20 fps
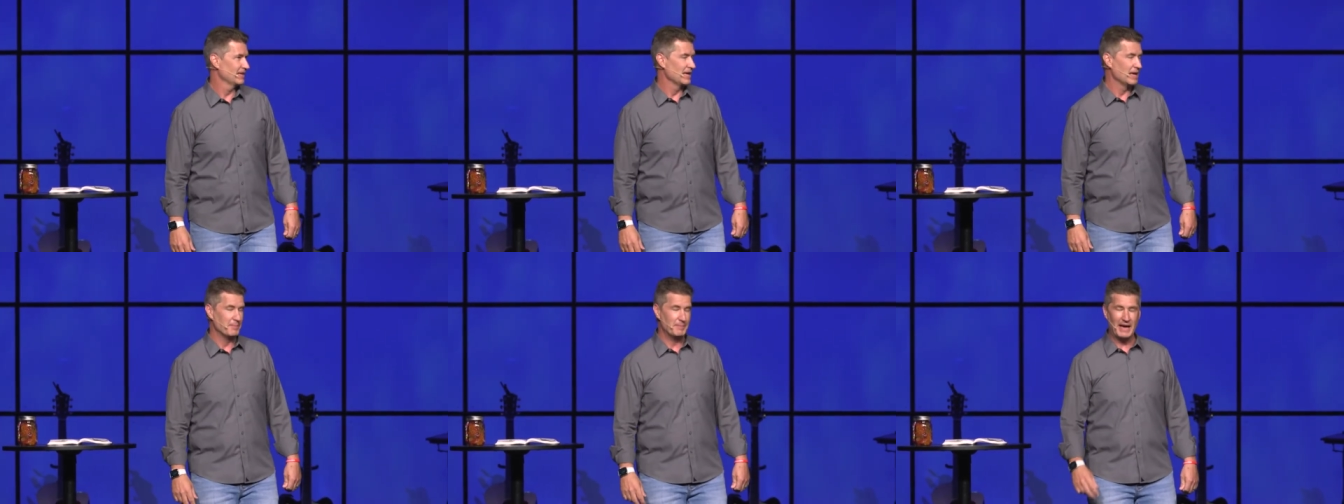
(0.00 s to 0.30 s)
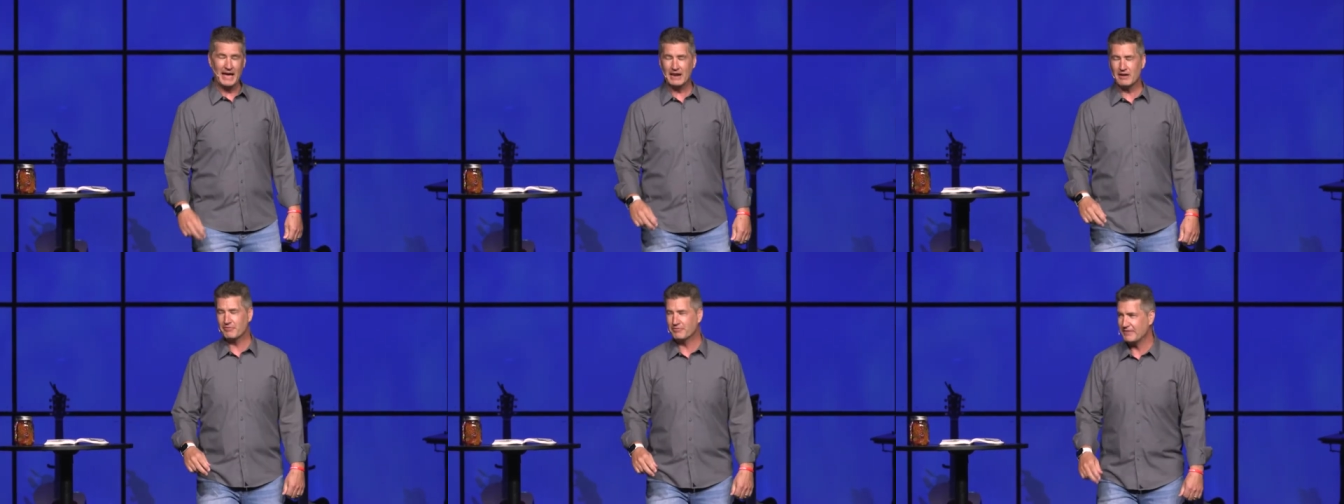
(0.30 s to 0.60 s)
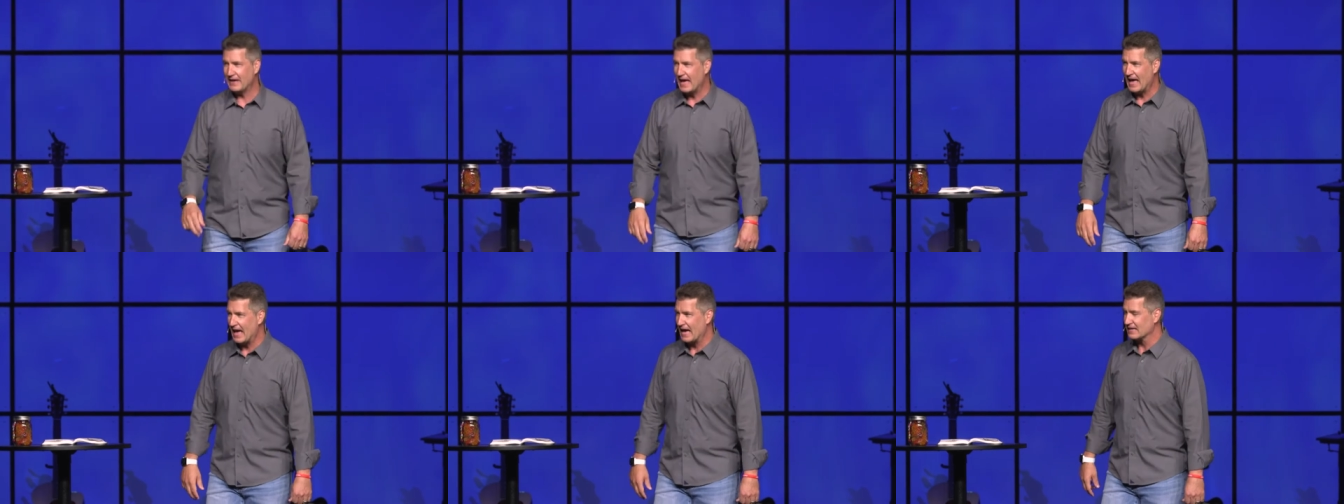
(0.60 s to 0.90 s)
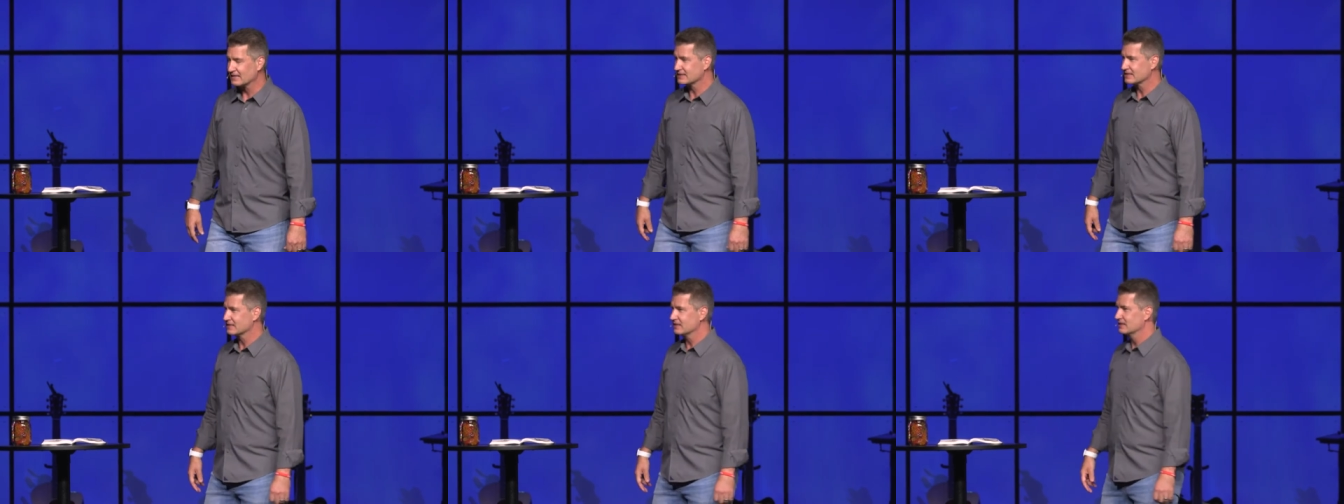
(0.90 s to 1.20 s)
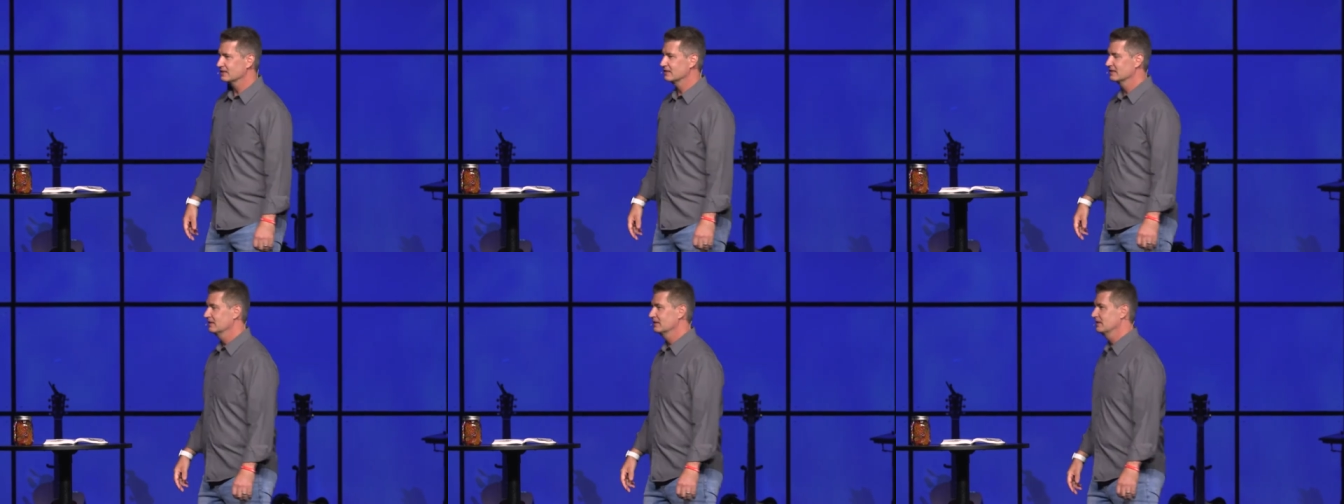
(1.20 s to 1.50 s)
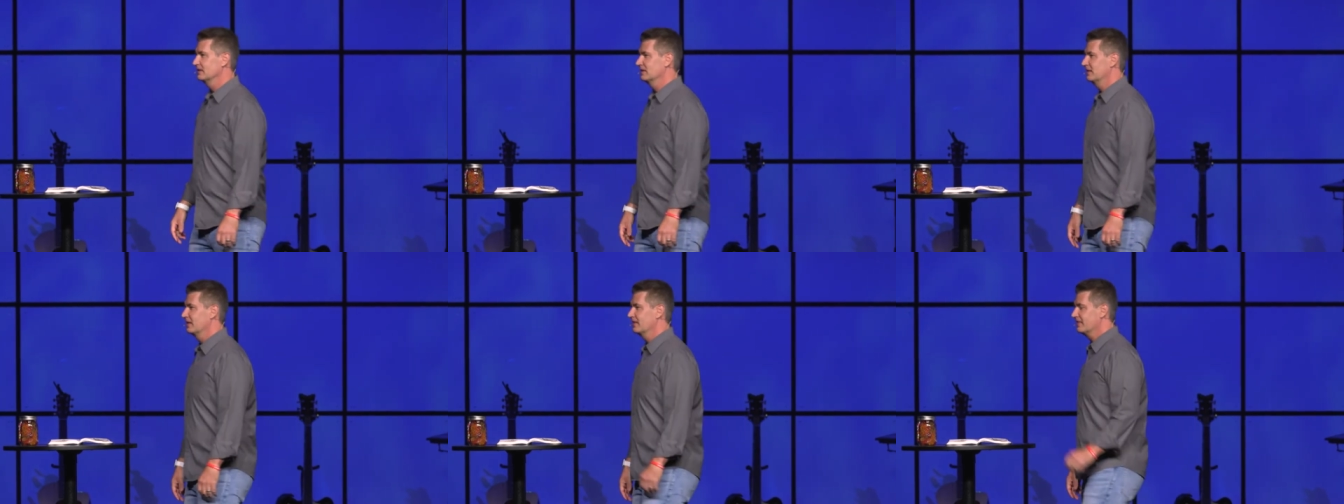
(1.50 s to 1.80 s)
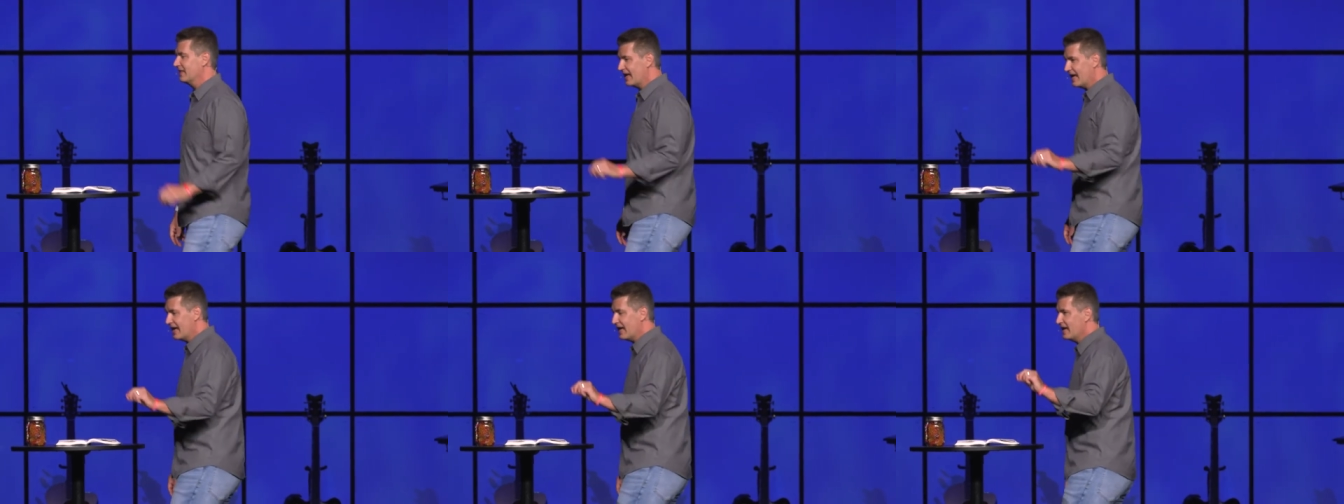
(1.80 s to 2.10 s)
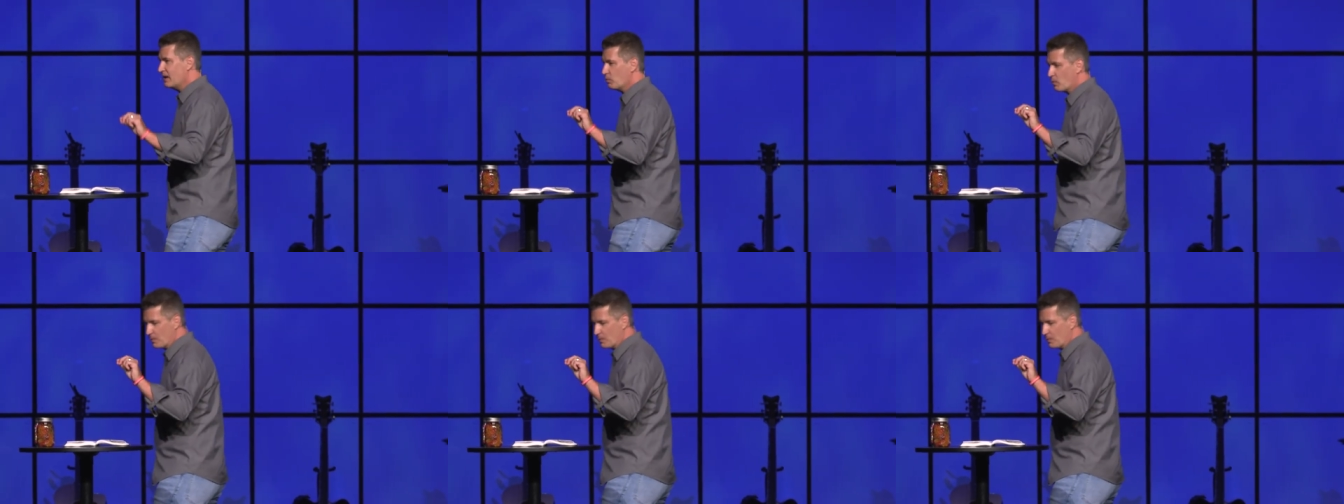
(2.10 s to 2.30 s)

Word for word: Matter of fact, they were